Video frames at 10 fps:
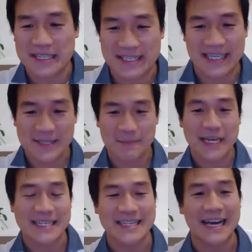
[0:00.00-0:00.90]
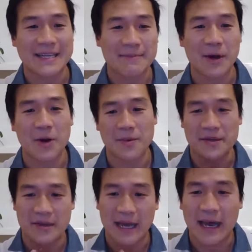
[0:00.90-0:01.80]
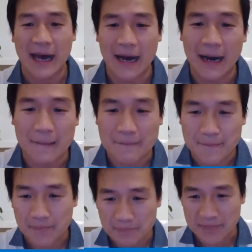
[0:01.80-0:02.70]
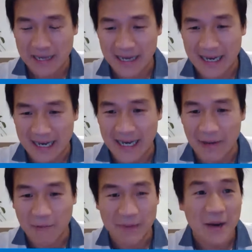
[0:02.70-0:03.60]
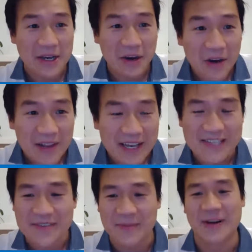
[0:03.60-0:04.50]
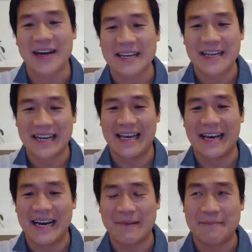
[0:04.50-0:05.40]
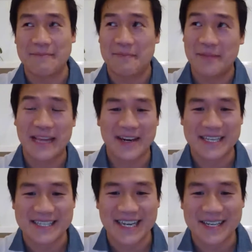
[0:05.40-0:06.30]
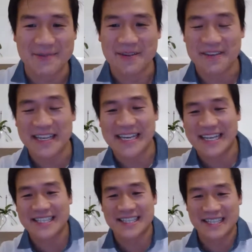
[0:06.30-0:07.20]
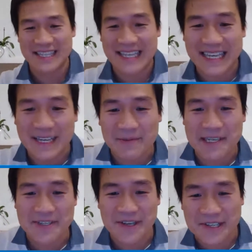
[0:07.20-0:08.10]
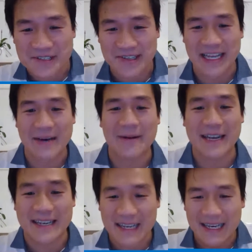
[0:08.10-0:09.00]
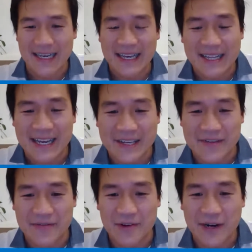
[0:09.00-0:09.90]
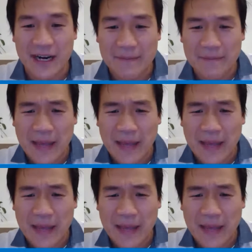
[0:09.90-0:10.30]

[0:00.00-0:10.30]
is being done in Melbourne. One of my colleagues of mine that I studied with is actually the leading researcher on that one. Thank you, Flora.